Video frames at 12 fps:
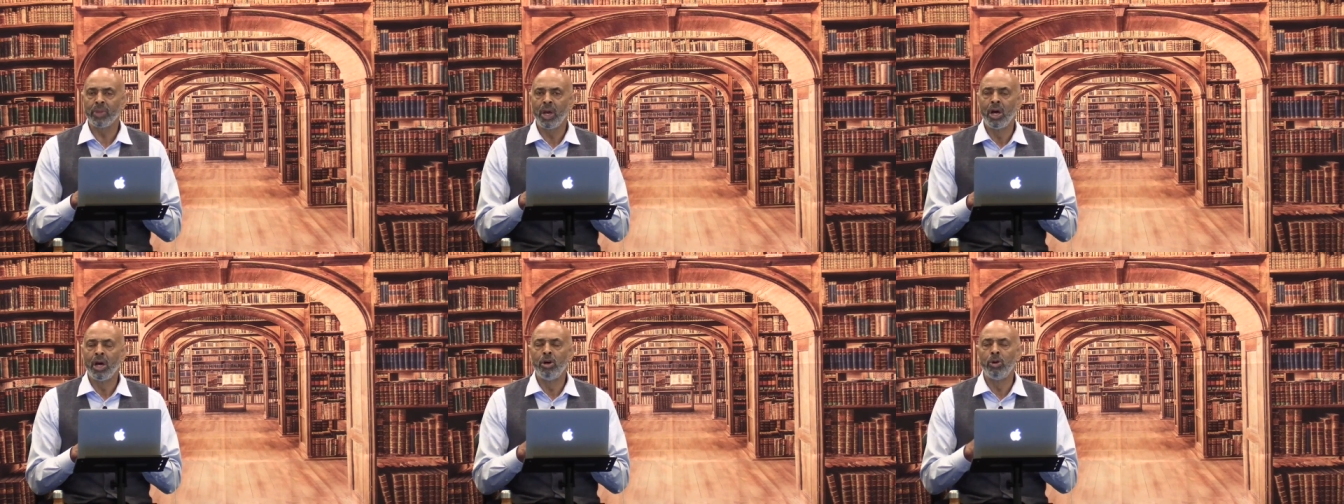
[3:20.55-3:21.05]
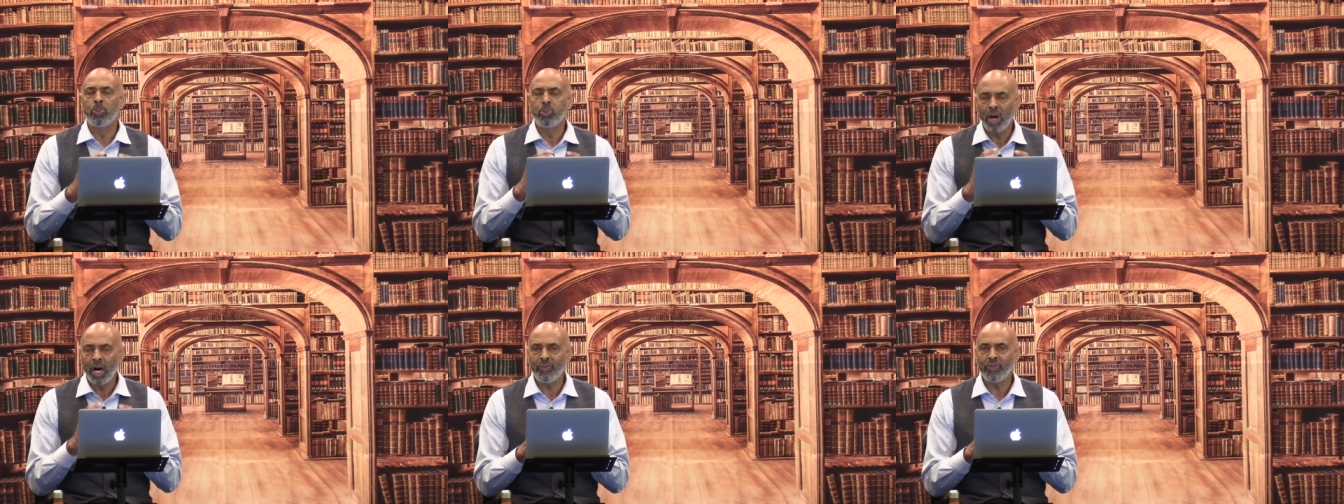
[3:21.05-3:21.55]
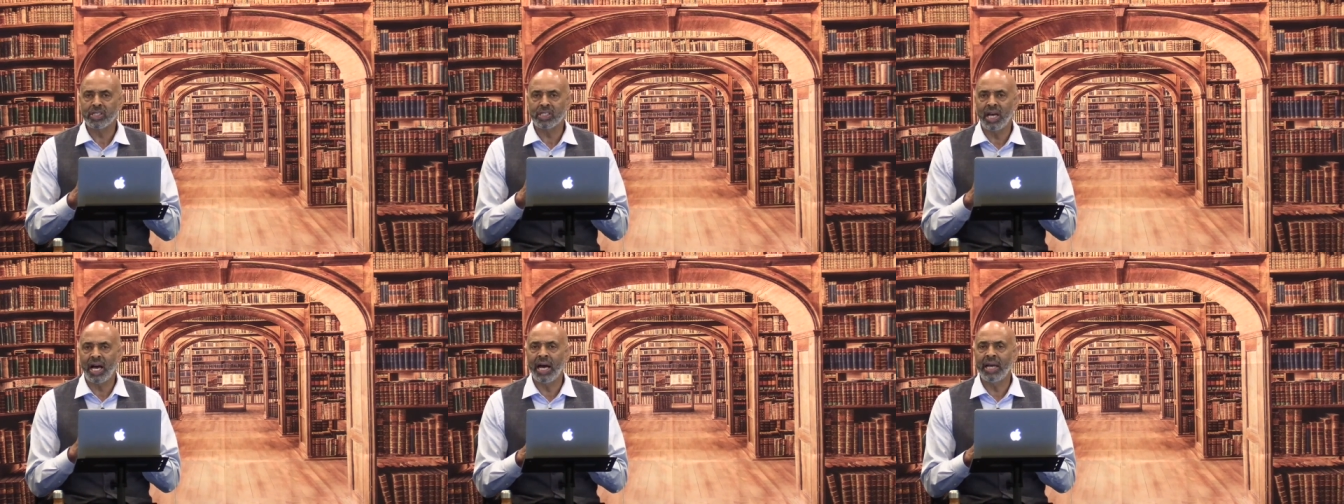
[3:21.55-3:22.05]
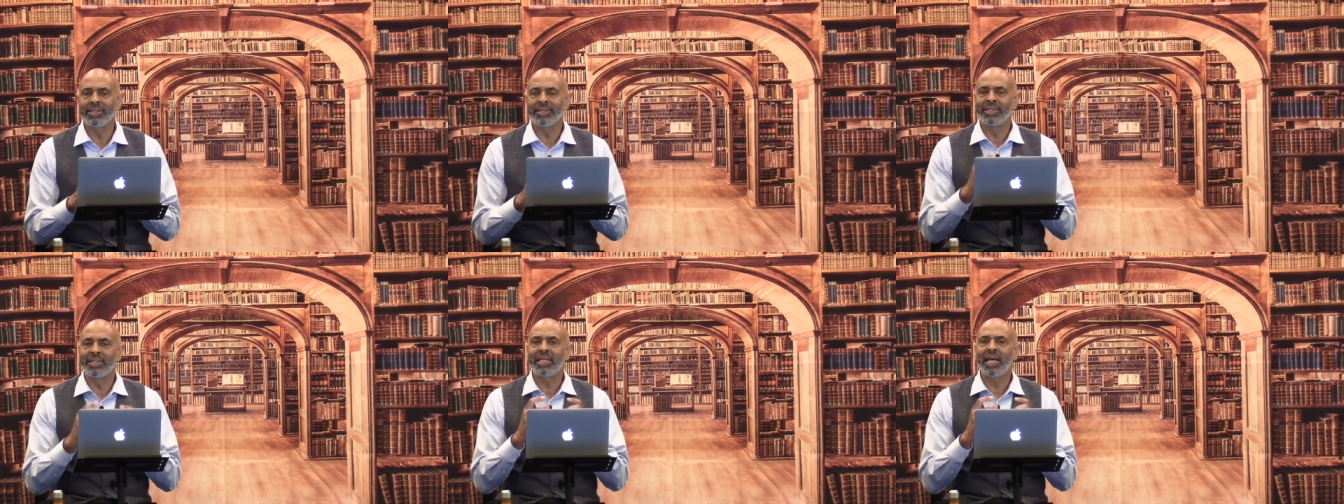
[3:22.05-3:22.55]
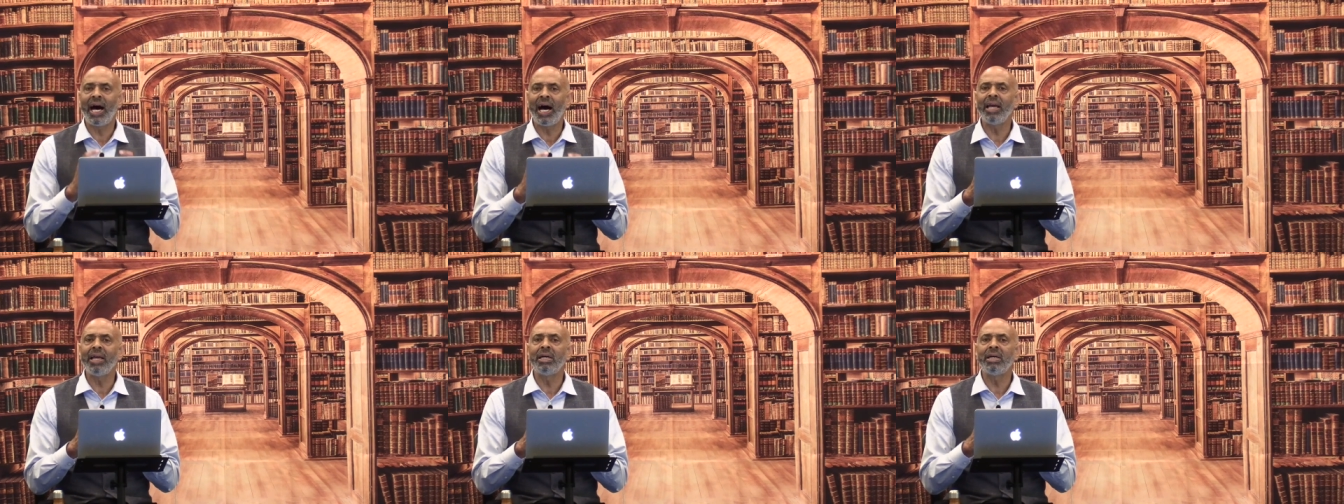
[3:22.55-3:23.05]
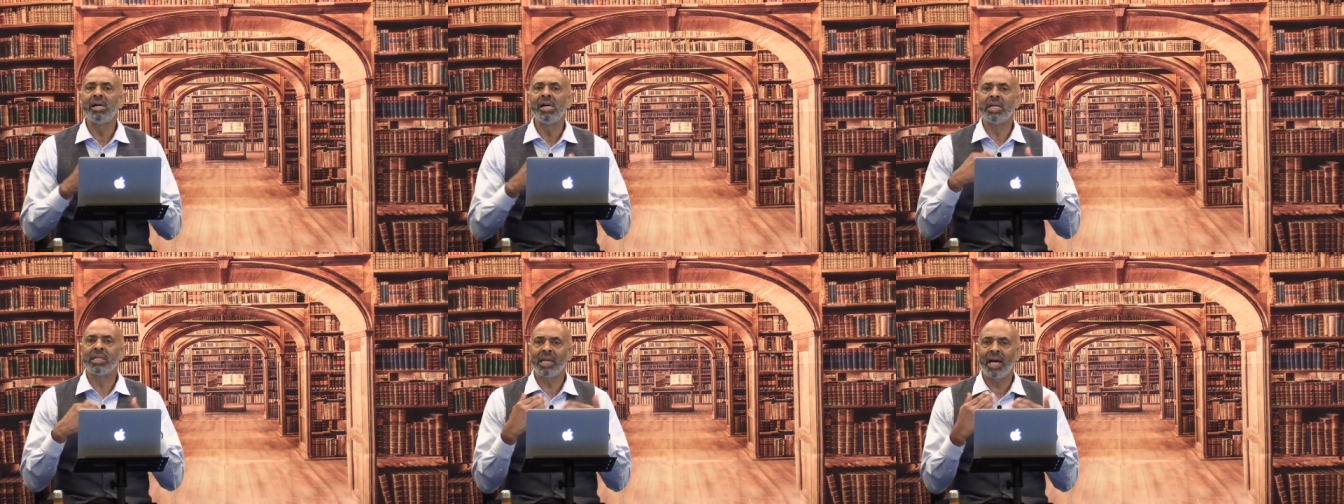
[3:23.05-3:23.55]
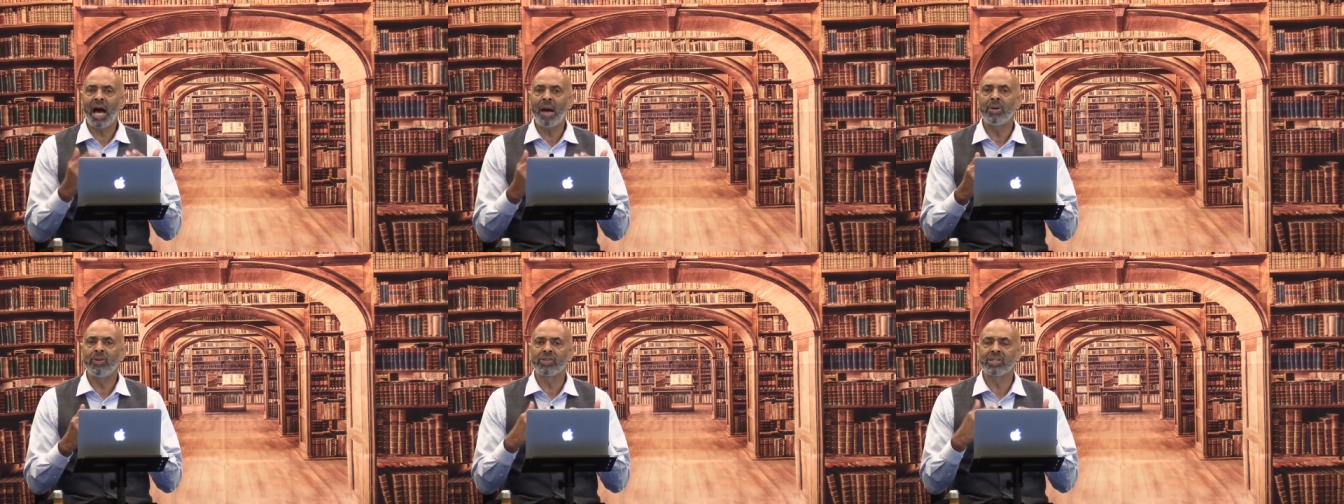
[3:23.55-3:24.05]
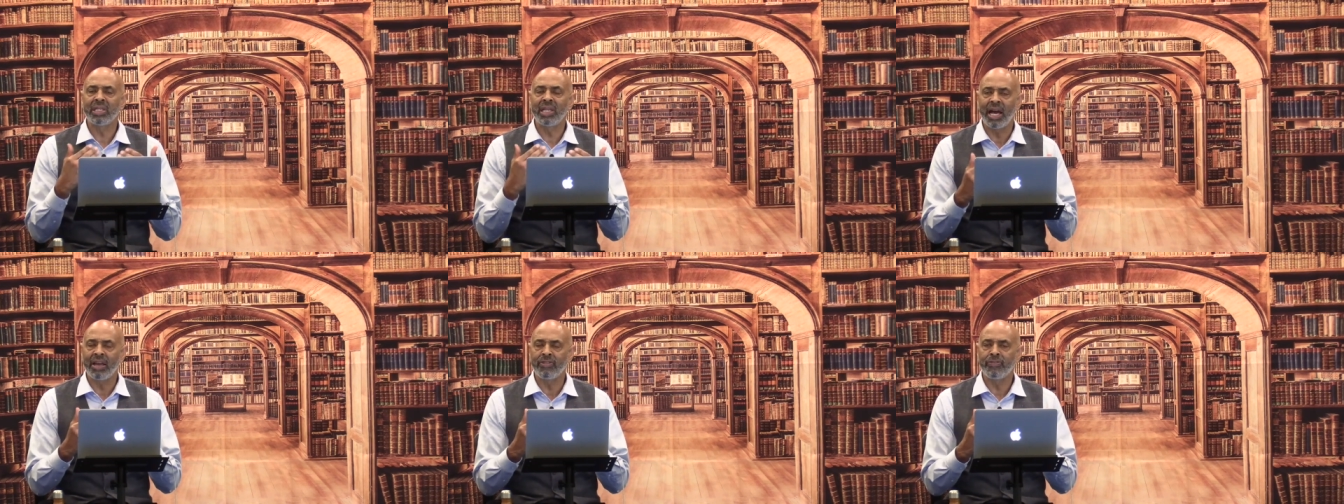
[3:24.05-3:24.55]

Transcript: who prophesied his entire time of his life,